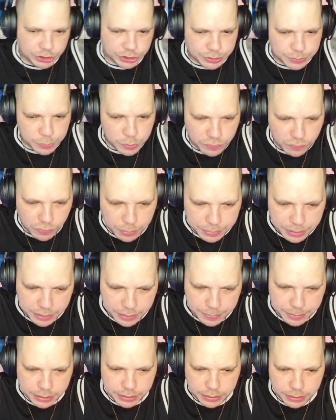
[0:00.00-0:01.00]
move on.
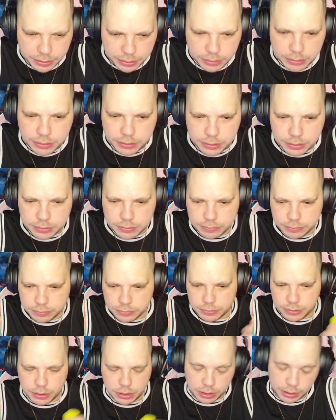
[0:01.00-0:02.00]
Maybe, you
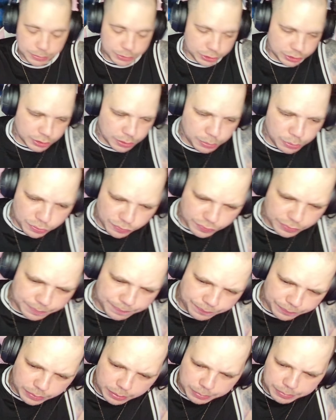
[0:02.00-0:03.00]
know, I'm just gonna move on.
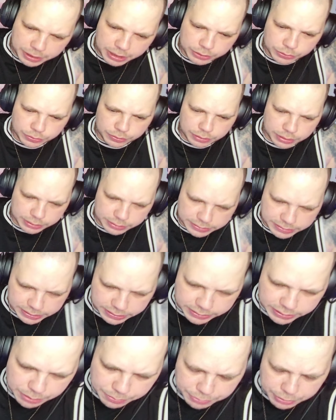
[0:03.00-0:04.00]
Maybe I don't understand
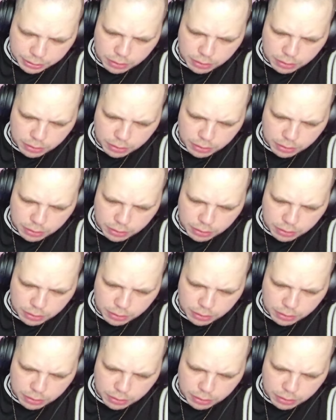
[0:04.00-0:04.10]
something.